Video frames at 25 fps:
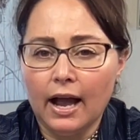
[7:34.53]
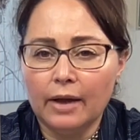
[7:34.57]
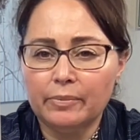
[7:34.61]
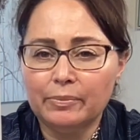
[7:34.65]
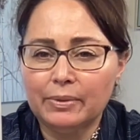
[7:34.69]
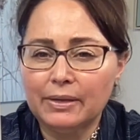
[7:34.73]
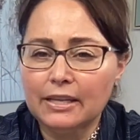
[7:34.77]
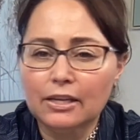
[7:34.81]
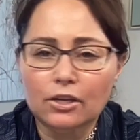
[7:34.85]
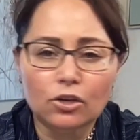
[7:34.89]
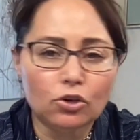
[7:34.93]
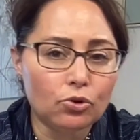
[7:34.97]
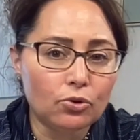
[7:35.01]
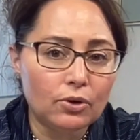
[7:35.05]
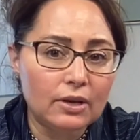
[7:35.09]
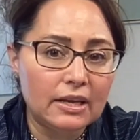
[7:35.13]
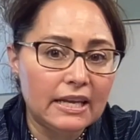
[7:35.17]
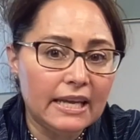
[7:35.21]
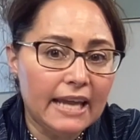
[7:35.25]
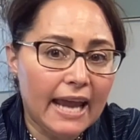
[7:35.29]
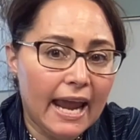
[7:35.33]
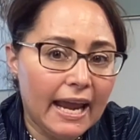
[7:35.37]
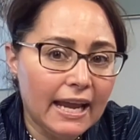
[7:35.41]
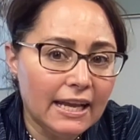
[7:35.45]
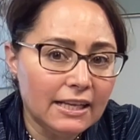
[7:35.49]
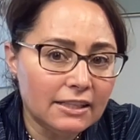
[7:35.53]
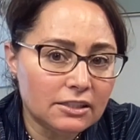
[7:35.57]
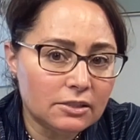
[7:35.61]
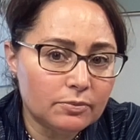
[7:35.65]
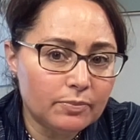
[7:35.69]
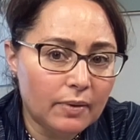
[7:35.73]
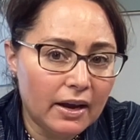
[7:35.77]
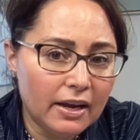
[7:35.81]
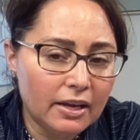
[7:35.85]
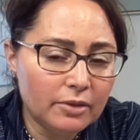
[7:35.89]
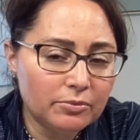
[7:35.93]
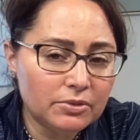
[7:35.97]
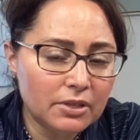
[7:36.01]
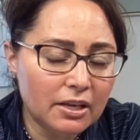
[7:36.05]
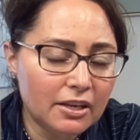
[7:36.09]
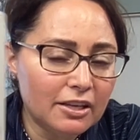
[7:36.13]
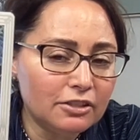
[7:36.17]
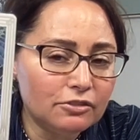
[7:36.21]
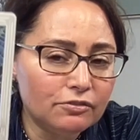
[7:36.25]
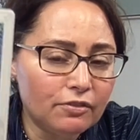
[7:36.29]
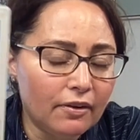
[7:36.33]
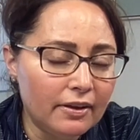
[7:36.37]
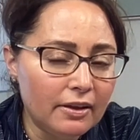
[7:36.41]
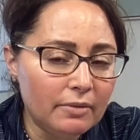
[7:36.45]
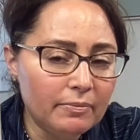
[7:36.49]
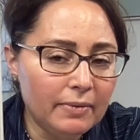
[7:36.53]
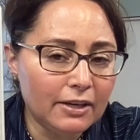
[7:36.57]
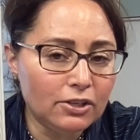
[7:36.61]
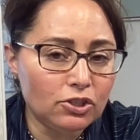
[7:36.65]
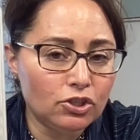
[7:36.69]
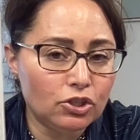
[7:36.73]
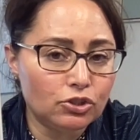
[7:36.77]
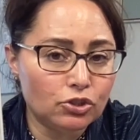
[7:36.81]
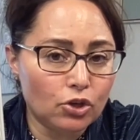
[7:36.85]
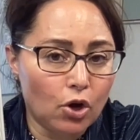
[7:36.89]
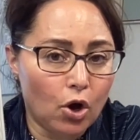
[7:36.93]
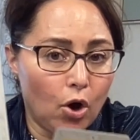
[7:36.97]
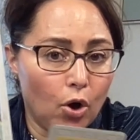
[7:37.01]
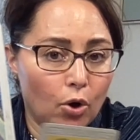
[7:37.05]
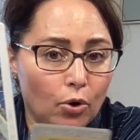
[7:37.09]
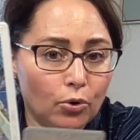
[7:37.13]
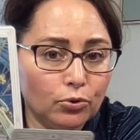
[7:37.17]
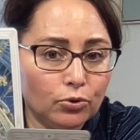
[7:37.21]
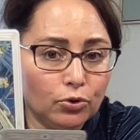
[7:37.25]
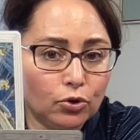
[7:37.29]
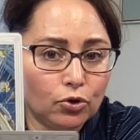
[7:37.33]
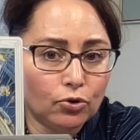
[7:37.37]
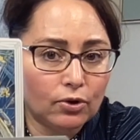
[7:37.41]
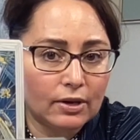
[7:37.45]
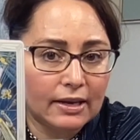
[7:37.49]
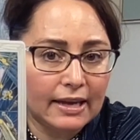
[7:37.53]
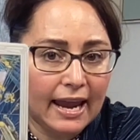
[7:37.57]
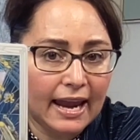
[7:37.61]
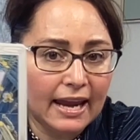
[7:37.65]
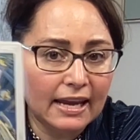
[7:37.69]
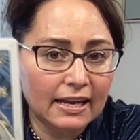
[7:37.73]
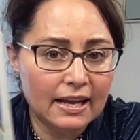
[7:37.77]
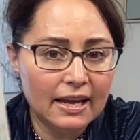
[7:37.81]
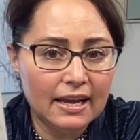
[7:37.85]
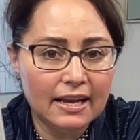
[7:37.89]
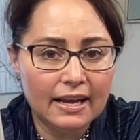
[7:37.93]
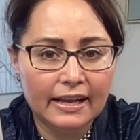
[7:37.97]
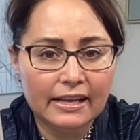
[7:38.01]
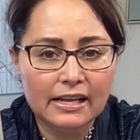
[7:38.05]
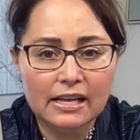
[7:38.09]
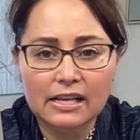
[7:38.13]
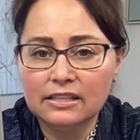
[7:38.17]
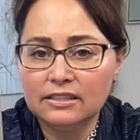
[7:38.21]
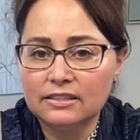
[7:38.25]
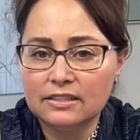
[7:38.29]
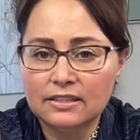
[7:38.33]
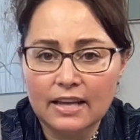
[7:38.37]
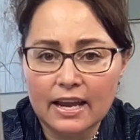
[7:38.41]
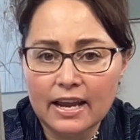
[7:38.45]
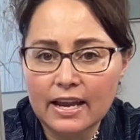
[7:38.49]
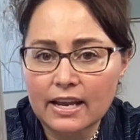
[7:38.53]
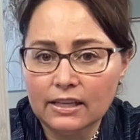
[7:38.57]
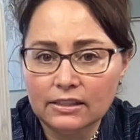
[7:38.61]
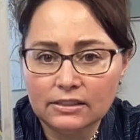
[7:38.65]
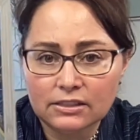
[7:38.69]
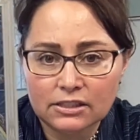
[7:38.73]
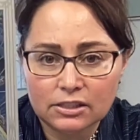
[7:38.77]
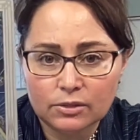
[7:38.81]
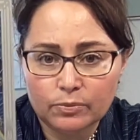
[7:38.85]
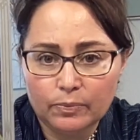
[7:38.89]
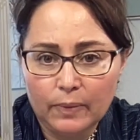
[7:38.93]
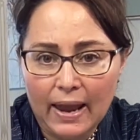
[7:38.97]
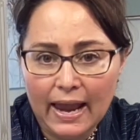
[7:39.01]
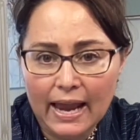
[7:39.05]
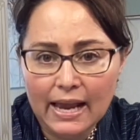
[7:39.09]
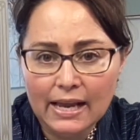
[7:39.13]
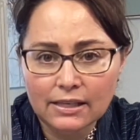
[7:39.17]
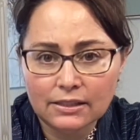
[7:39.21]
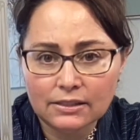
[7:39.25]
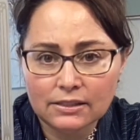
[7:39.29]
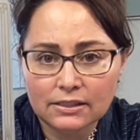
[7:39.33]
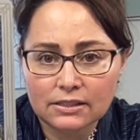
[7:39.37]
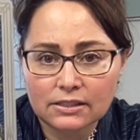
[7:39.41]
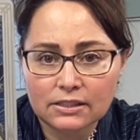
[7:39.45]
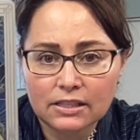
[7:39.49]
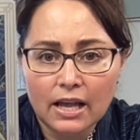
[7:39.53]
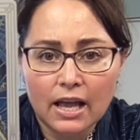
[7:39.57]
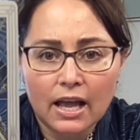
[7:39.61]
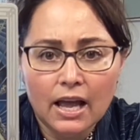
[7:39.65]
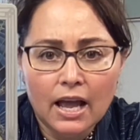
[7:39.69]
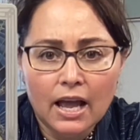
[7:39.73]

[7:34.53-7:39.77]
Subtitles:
He creates by himself. He's very much his own creator, like he's there in space.